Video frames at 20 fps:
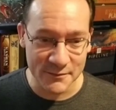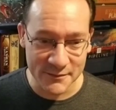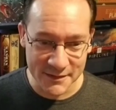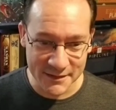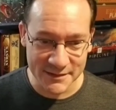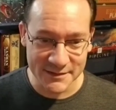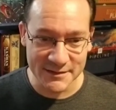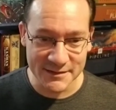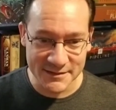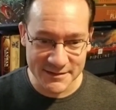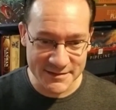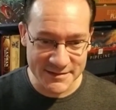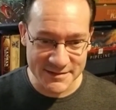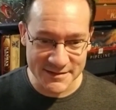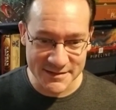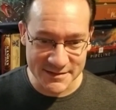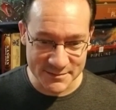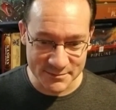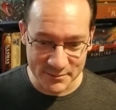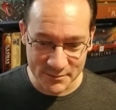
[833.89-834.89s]

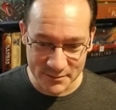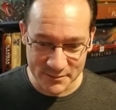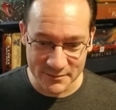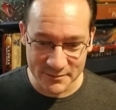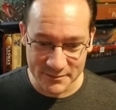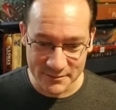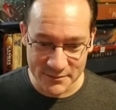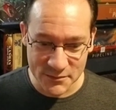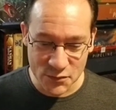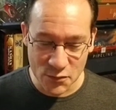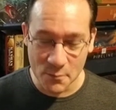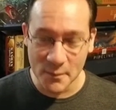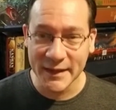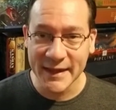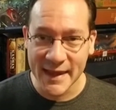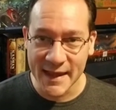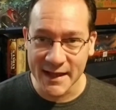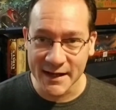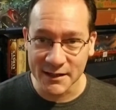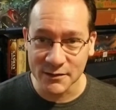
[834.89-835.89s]
the new
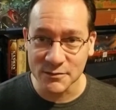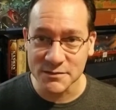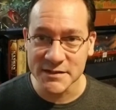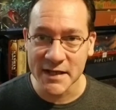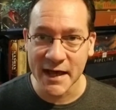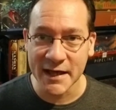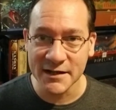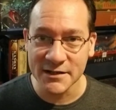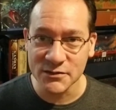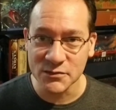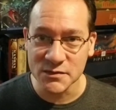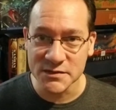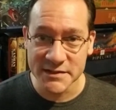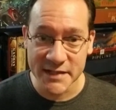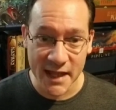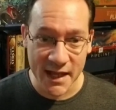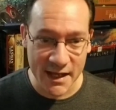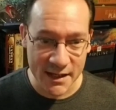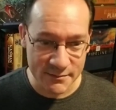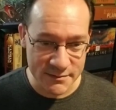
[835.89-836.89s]
mechanic was added to his
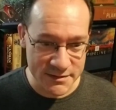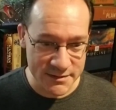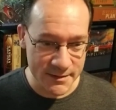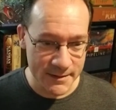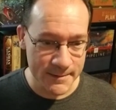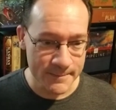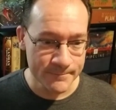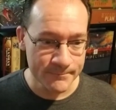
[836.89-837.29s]
games